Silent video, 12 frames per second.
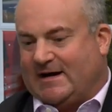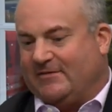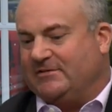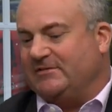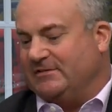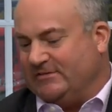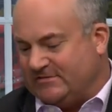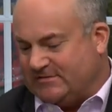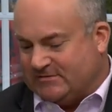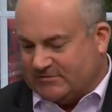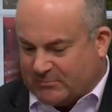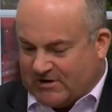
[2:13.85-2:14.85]
obviously,
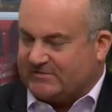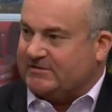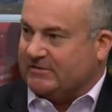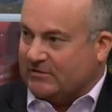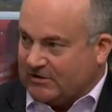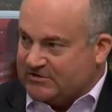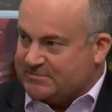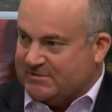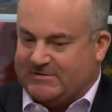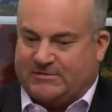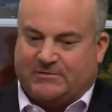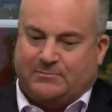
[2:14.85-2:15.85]
is breast
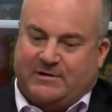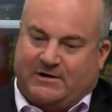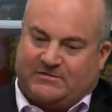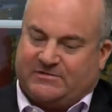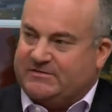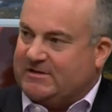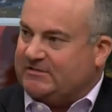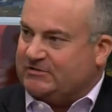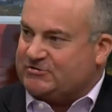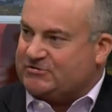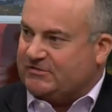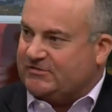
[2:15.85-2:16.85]
enlargement. They're embarrassed to take their
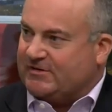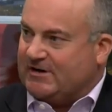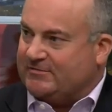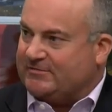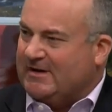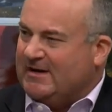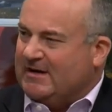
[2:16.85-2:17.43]
shirts off.